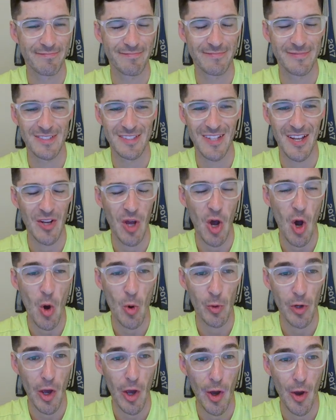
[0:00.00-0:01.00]
It's not
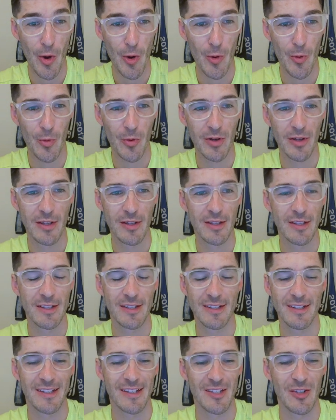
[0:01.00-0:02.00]
Ono.
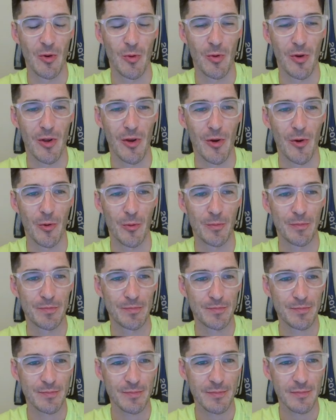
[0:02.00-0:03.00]
I don't know.
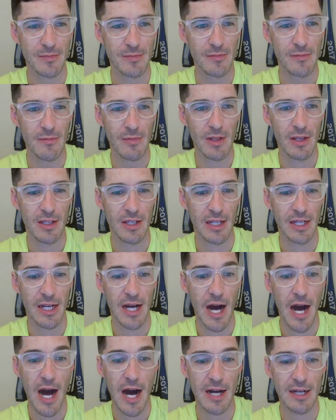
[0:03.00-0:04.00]

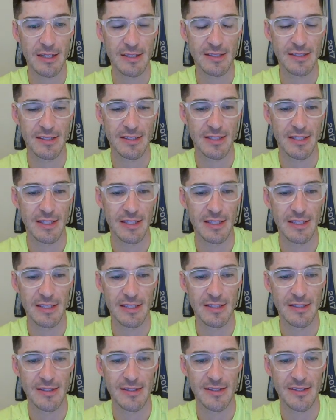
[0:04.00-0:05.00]
Concocts
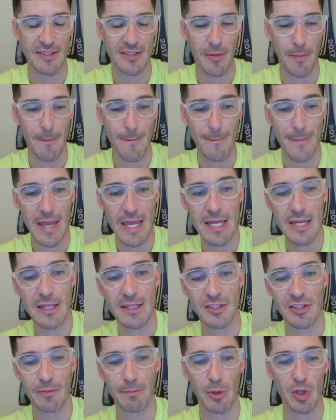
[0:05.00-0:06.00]
is to make,
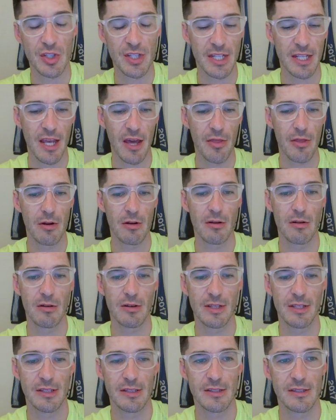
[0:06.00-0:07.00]
is to put together,
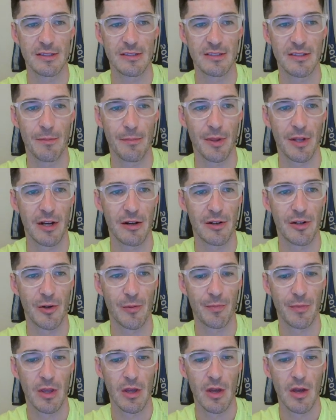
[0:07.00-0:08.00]
is something, I don't know.
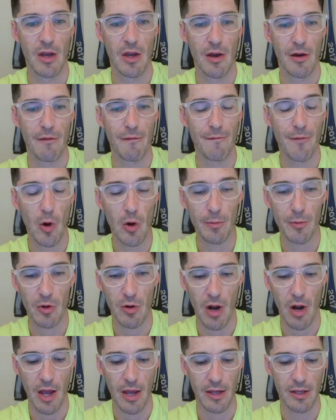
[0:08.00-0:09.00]
Farm
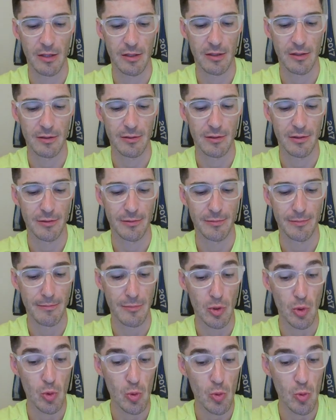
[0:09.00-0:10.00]
cry.
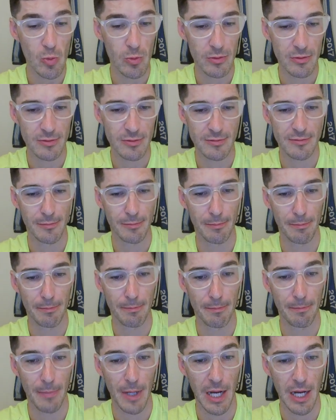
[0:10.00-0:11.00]
Moo.
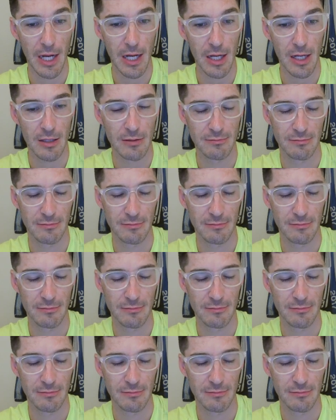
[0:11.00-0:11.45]
Bah.